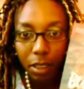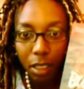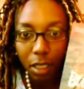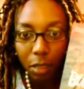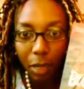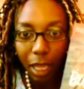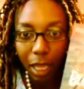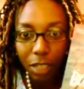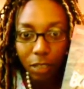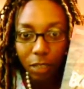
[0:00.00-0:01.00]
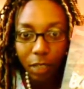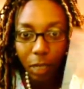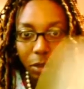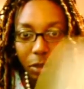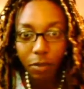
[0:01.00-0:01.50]
The Biology of Luck, I'm
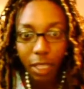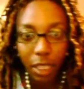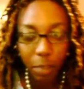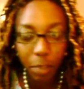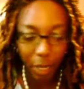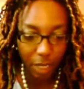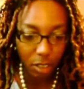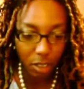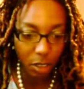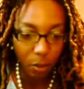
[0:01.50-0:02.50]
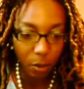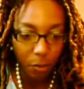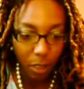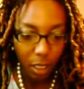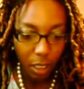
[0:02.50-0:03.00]
going to read the back to you.
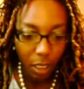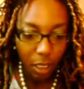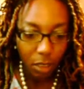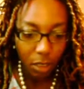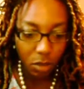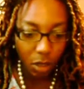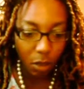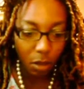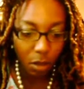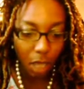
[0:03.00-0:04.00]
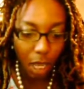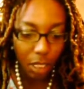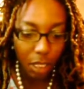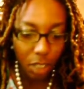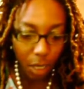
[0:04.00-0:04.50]
So,
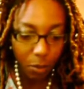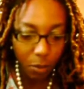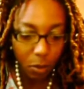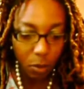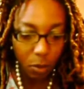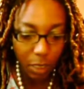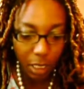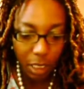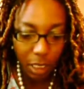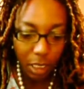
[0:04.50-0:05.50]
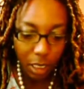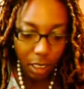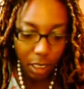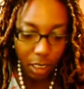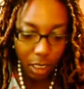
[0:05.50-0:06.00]
odd job queen
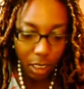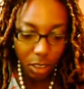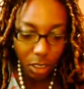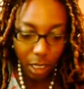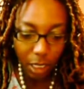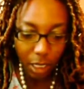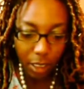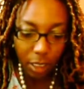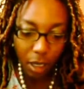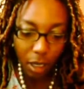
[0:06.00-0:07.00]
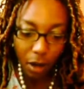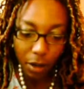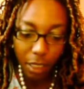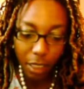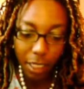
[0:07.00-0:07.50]
Starshine
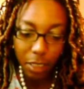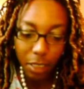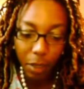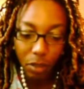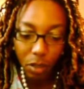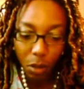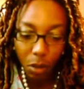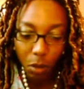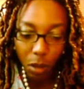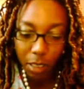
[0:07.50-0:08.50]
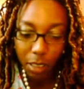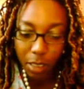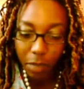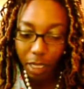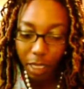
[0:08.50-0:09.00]
Hart is about to go on
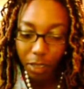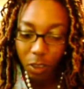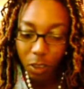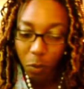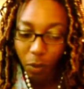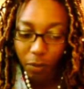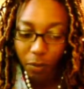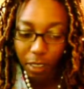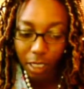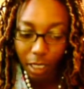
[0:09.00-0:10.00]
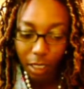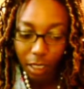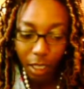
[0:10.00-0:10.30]
somebody else's perfect date.